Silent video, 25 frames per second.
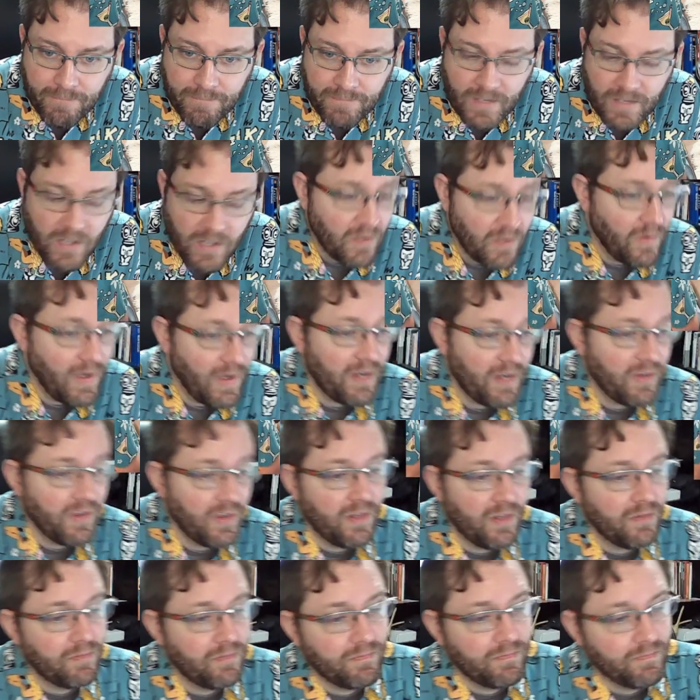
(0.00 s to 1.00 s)
No, I don't
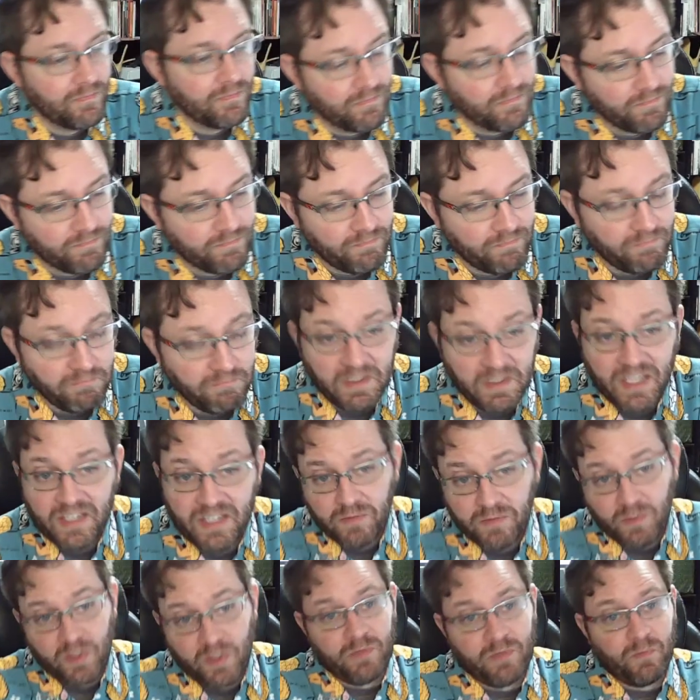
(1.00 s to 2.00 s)
know.
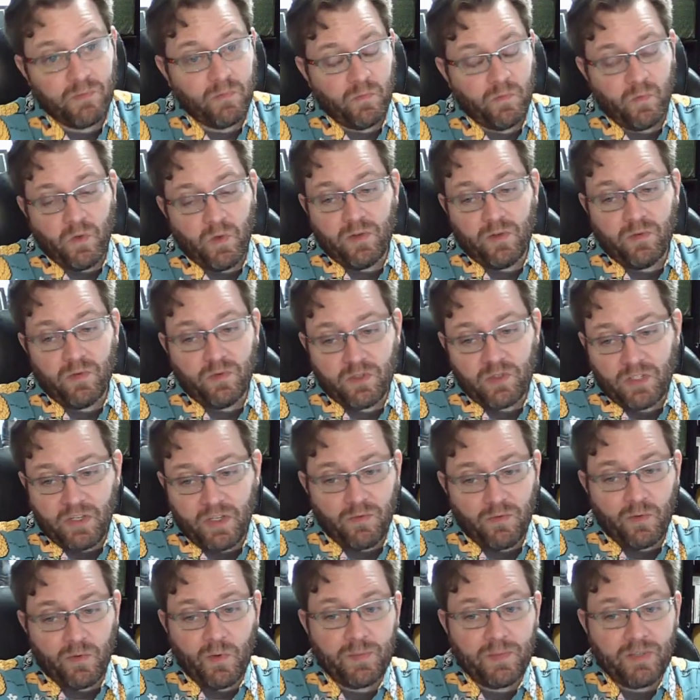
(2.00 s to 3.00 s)

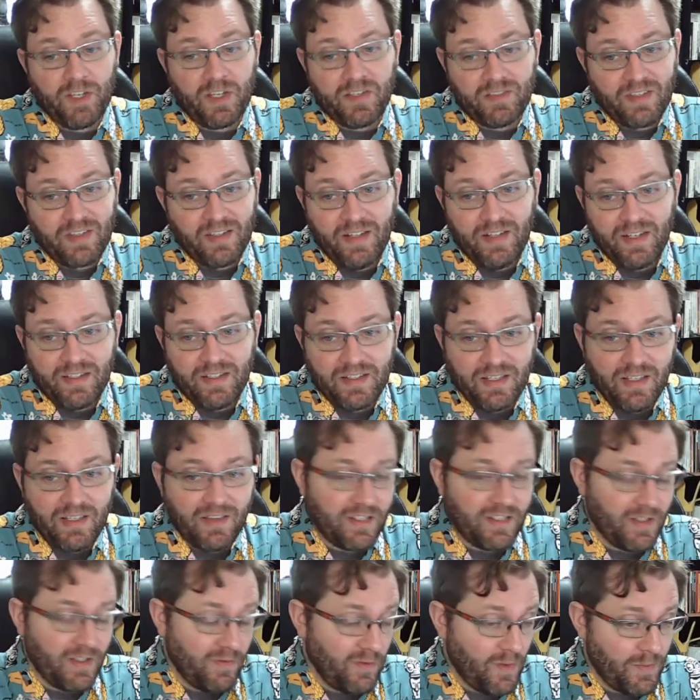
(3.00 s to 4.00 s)
Several websites say the 19th,
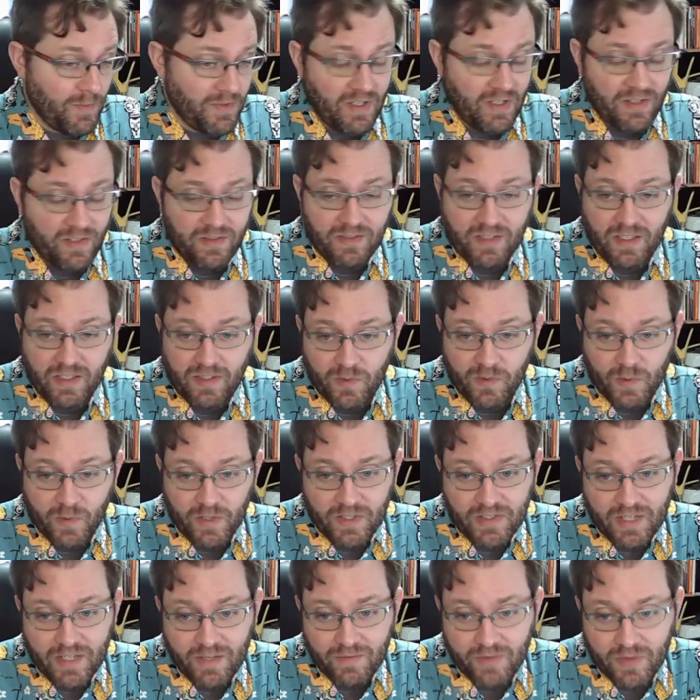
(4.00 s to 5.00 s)
several websites say the
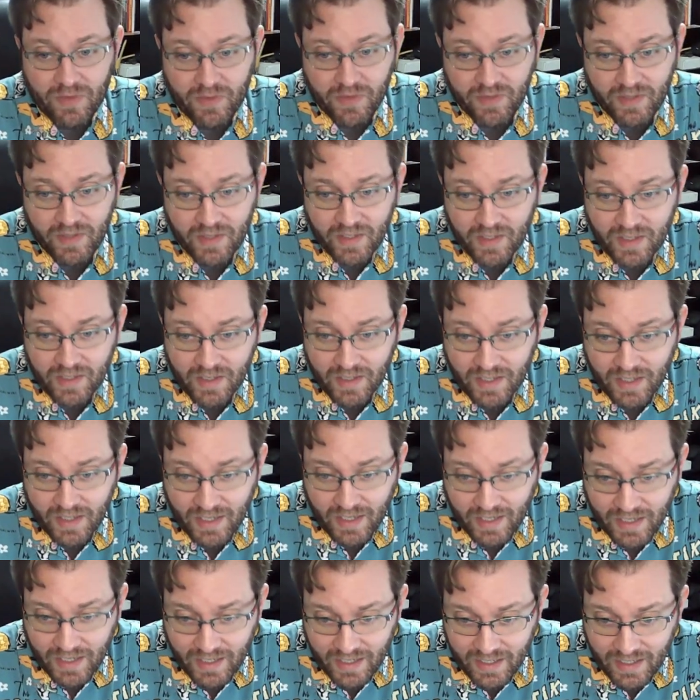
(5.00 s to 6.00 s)
27th.
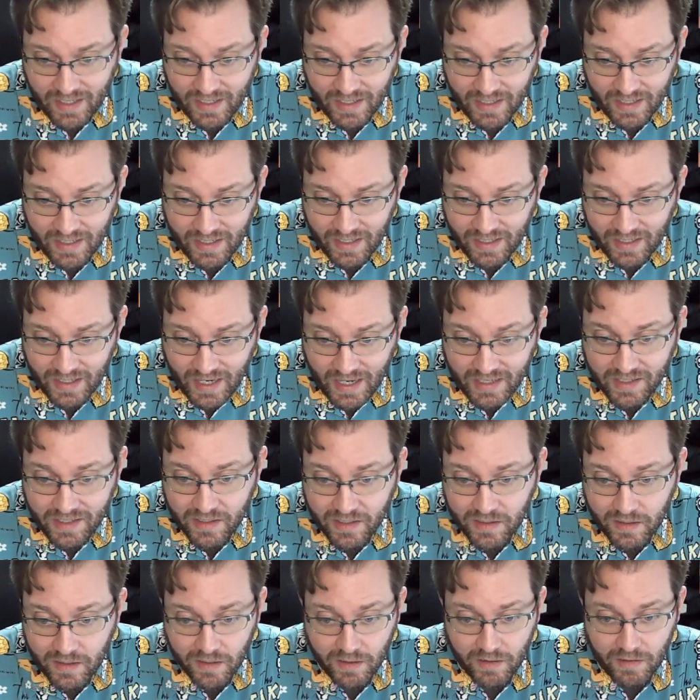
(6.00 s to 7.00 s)
I need
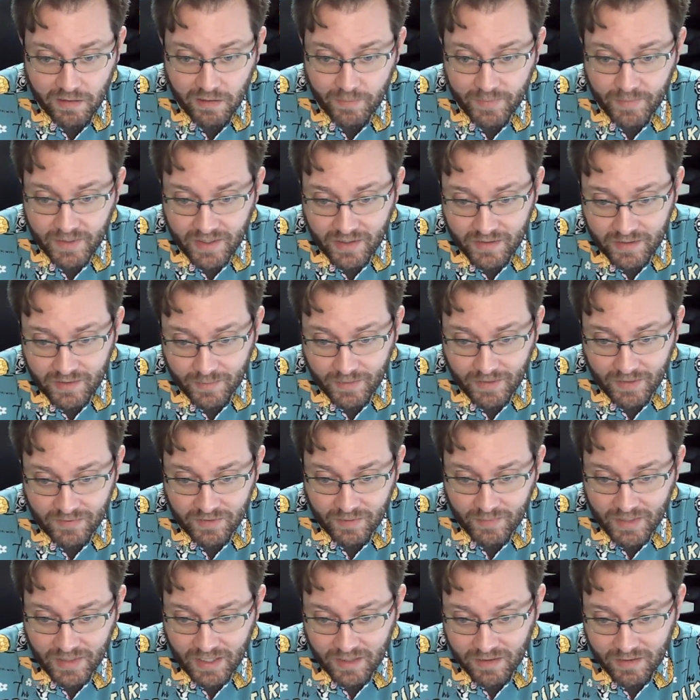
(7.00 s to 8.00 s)
to know because I'm going to have to
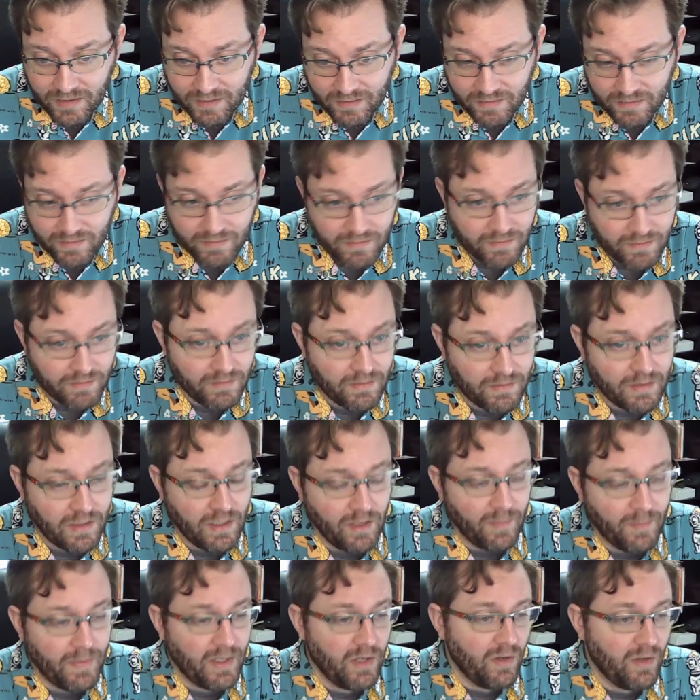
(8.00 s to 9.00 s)
make, you
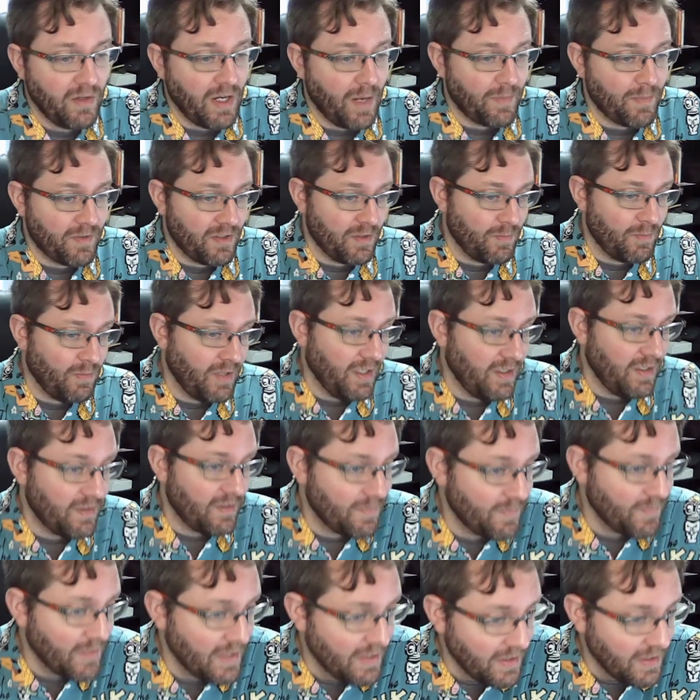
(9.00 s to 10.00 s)
know, my own options place.
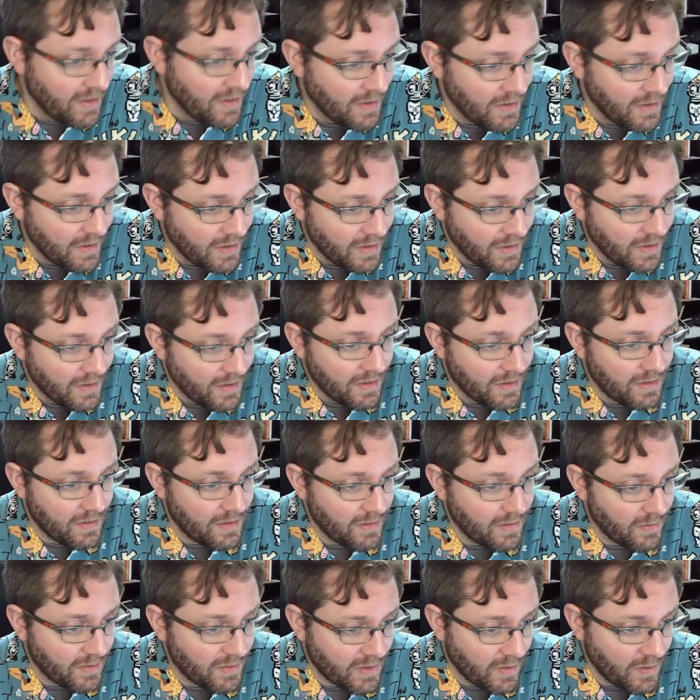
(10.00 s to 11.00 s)

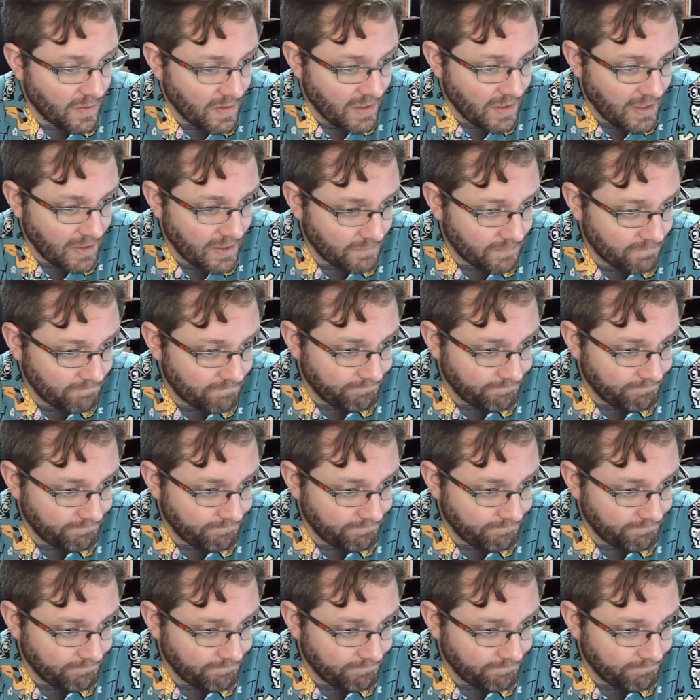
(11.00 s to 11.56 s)
See what's going on.